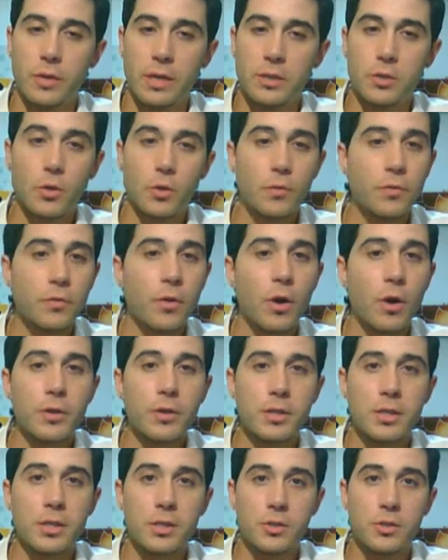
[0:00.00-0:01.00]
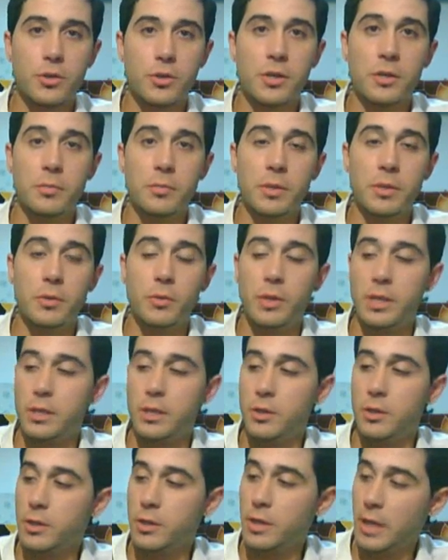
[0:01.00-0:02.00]
And so far this has treated me really
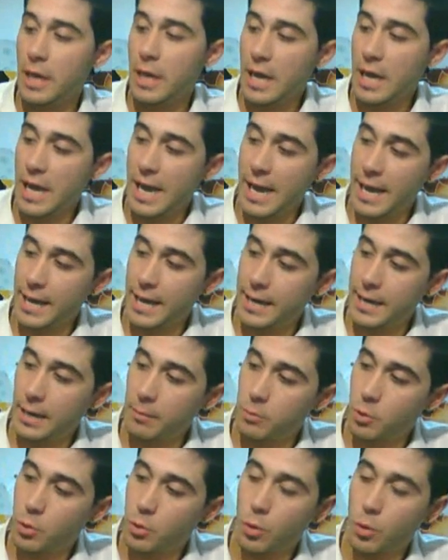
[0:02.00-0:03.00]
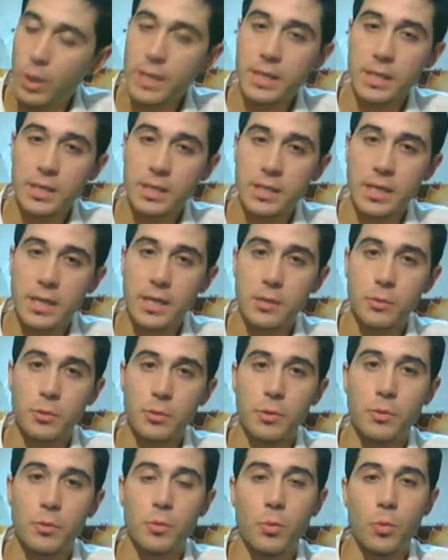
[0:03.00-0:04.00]
good, and I'm quite content
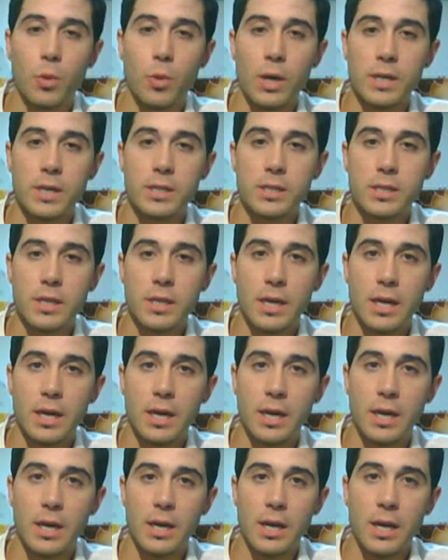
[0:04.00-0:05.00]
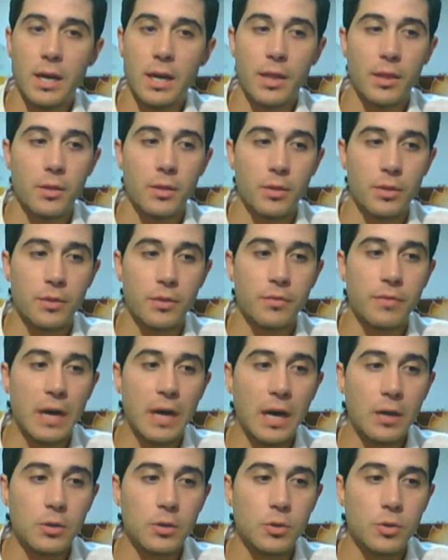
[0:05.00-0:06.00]
with what the
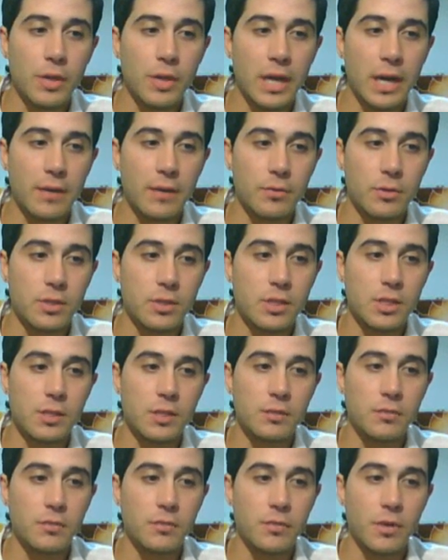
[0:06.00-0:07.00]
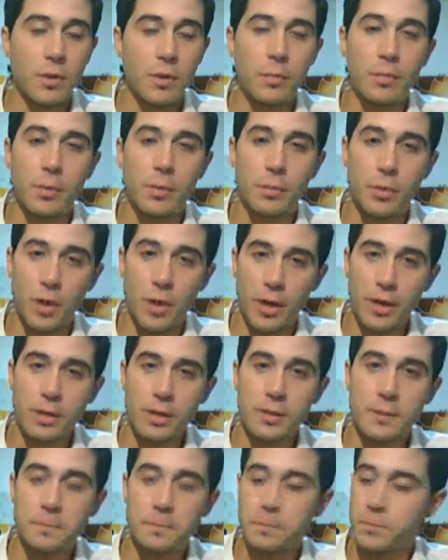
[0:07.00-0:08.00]
value that I receive from the
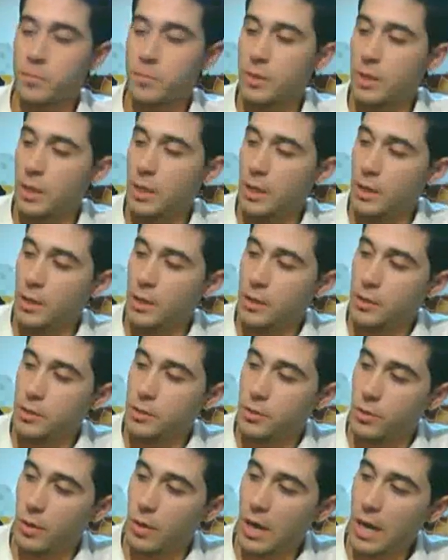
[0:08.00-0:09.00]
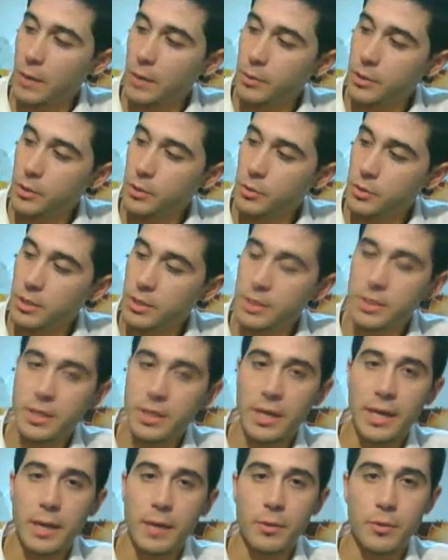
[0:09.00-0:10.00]
product. So I would use it,
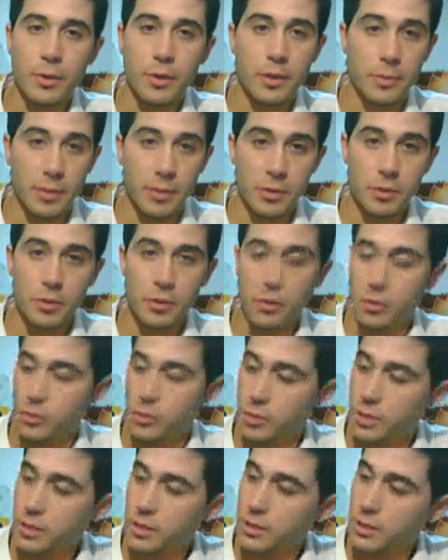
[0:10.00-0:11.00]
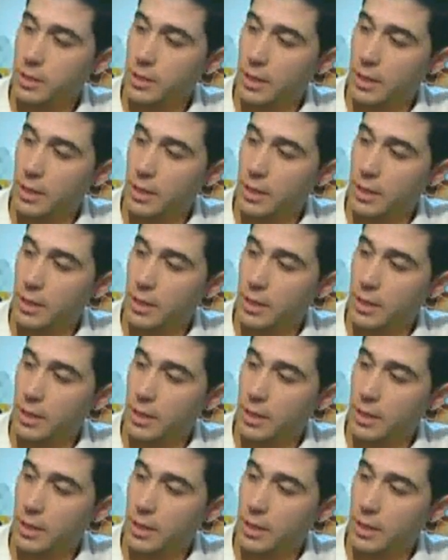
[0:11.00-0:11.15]
and I would recommend you to use it.